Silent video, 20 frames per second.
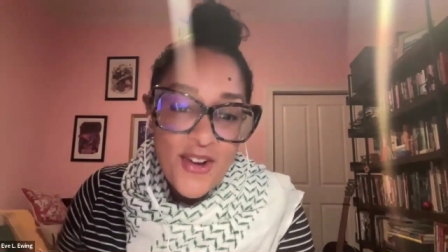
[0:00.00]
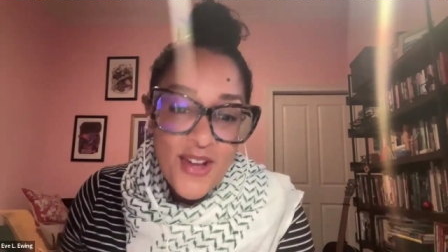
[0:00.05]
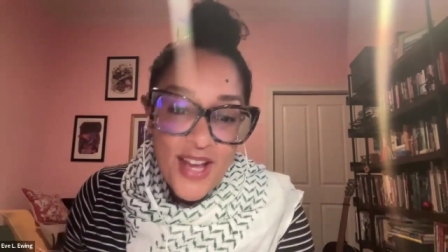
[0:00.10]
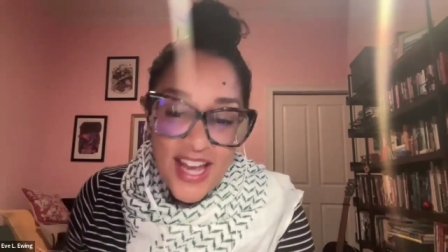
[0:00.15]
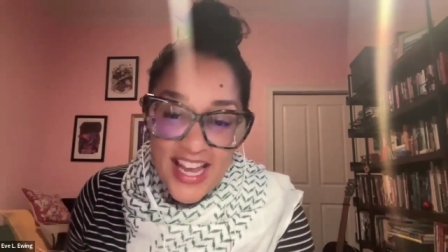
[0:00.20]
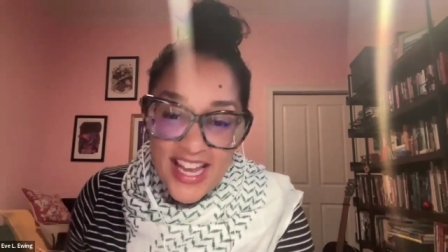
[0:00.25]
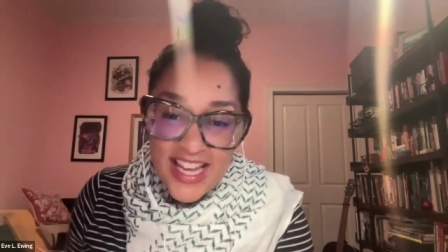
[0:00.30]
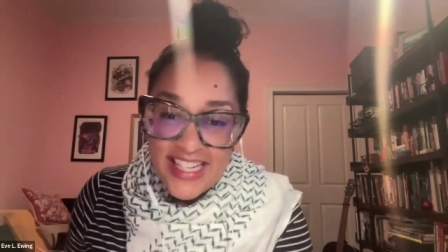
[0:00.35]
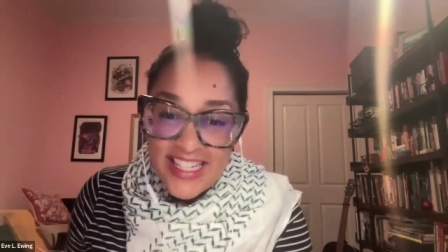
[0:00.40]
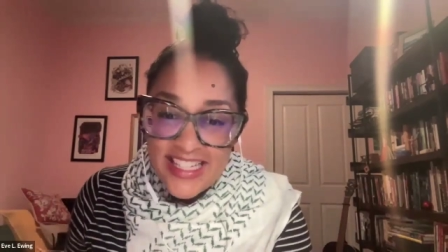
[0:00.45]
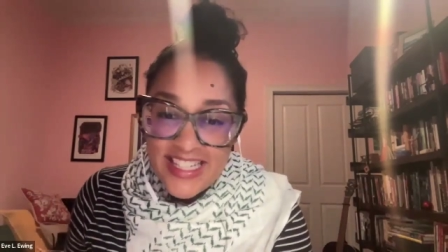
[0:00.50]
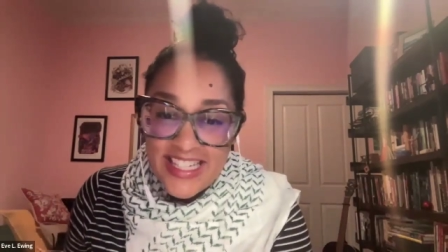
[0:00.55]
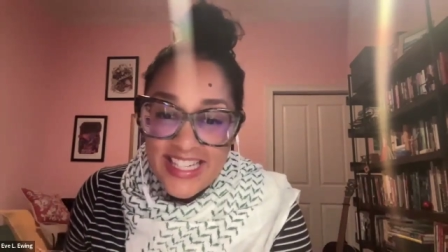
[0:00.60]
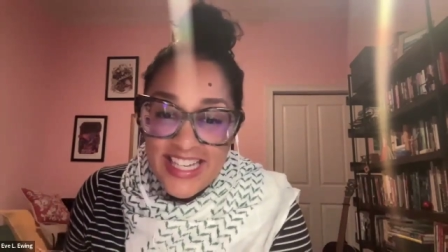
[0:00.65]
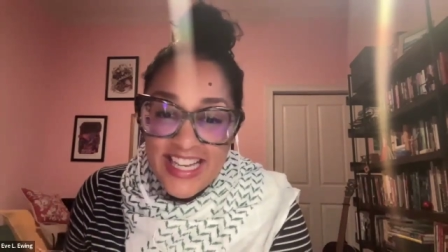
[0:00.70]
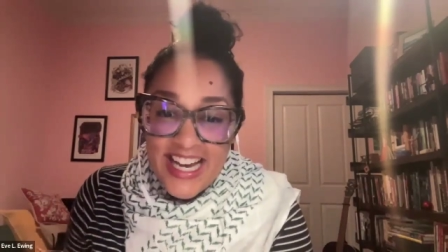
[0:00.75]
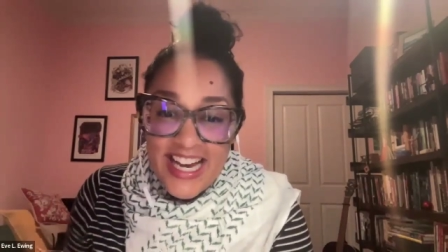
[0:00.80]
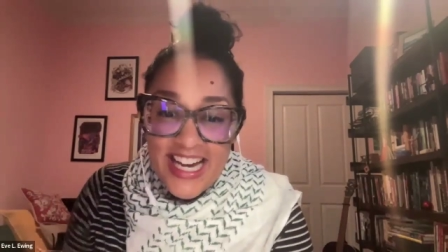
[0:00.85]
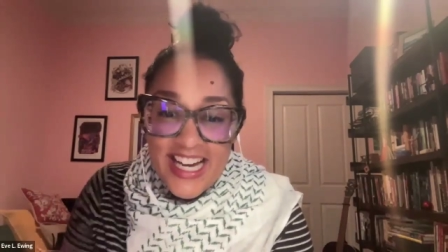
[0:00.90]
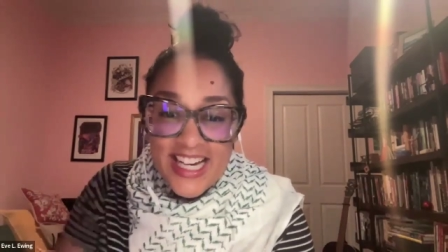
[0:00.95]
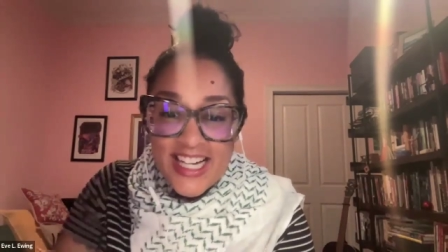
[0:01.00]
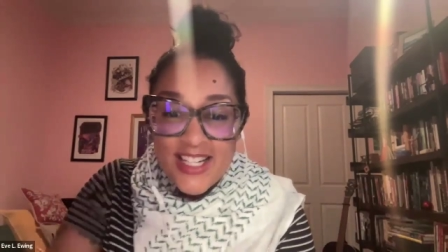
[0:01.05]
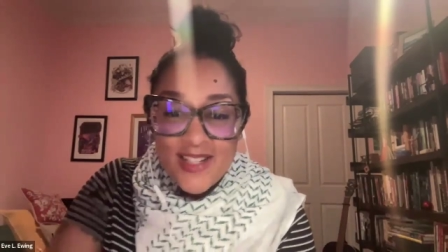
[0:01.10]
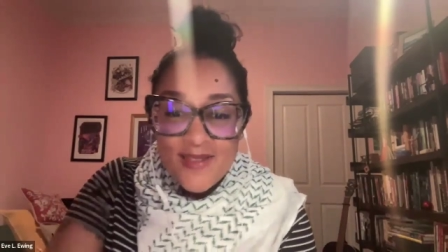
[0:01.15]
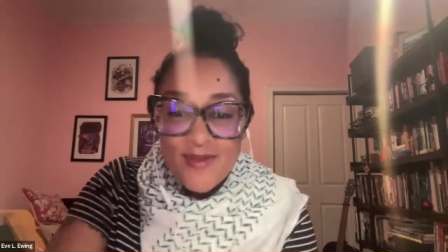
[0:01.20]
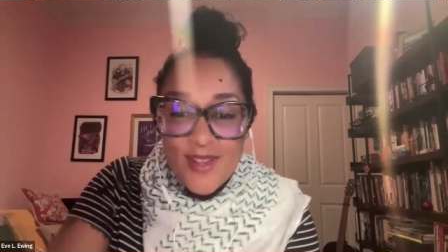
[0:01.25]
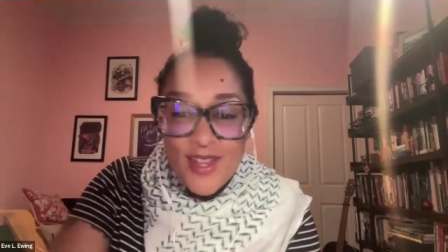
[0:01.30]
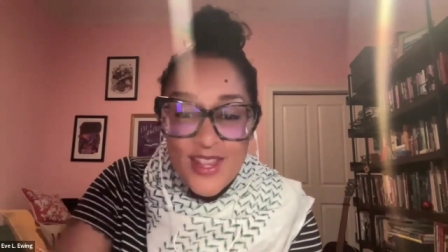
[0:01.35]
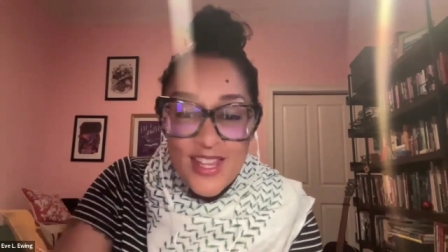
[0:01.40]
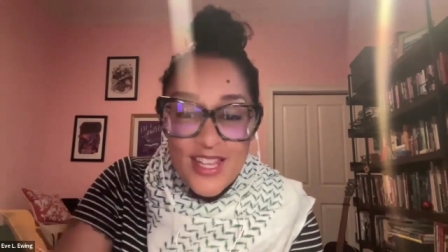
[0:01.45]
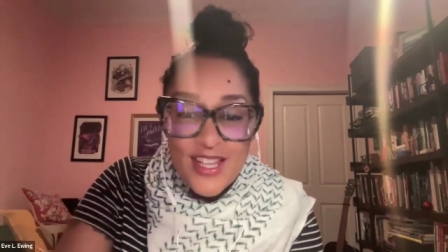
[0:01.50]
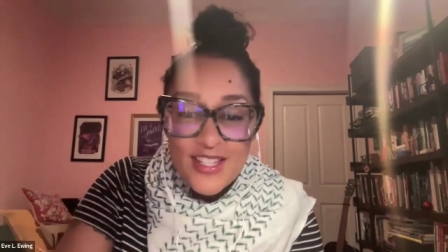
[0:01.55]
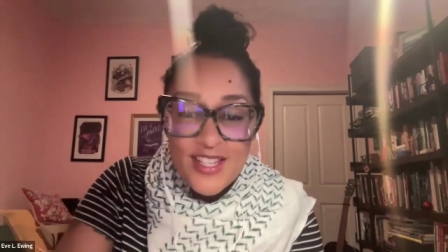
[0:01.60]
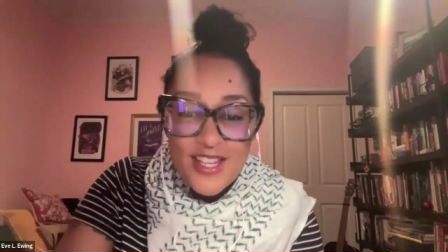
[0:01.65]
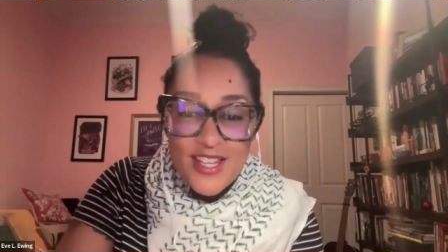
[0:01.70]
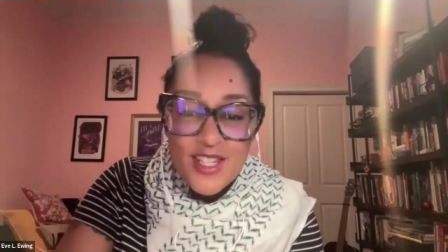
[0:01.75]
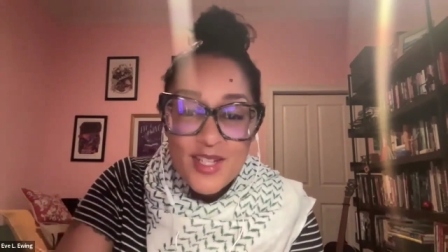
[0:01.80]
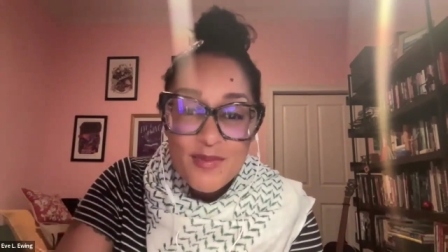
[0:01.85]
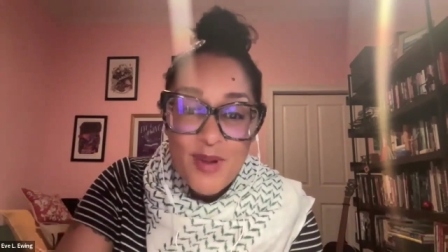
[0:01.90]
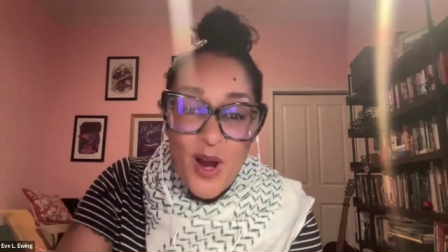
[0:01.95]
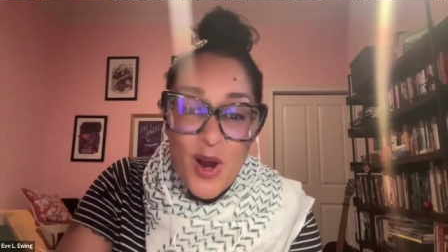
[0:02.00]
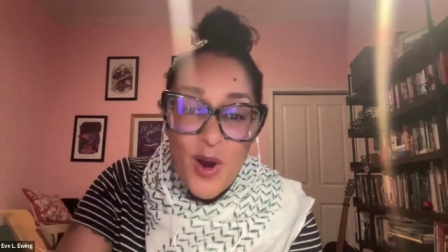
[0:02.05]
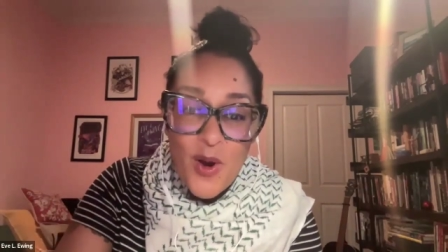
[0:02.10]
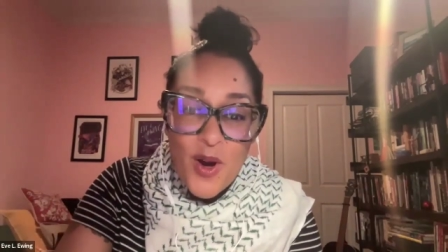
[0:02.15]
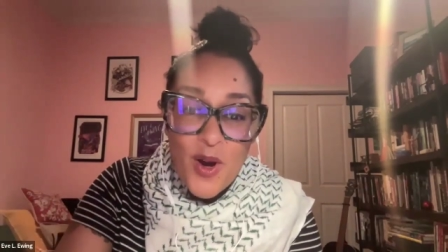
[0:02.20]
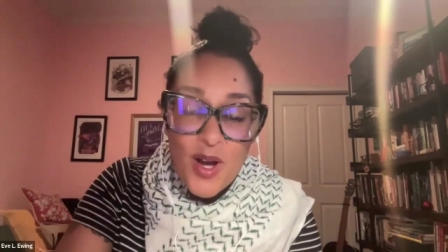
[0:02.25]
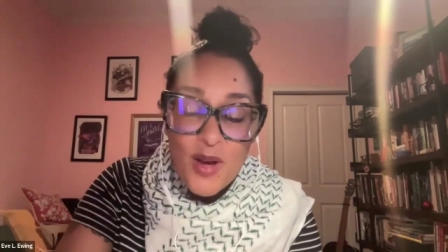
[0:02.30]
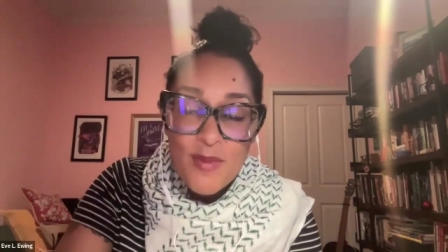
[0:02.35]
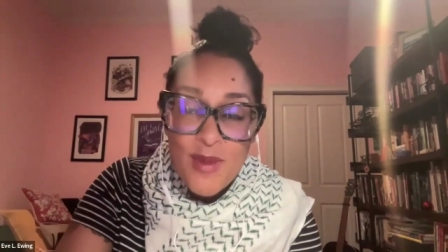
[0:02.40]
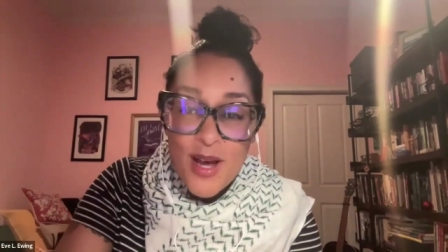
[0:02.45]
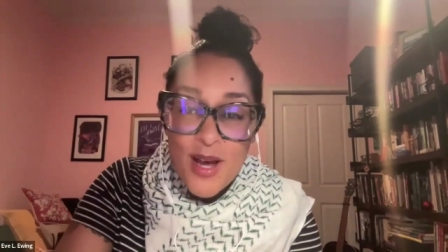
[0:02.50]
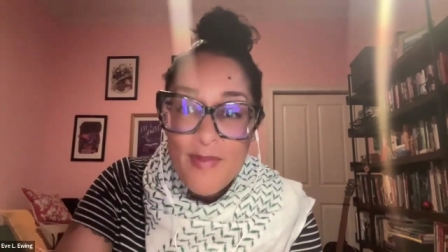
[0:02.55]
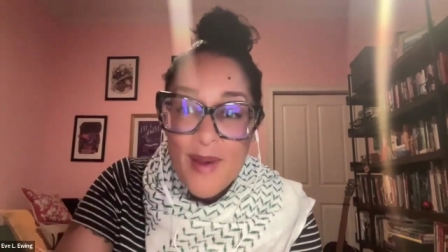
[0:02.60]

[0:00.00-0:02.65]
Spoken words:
Okay. This is a poem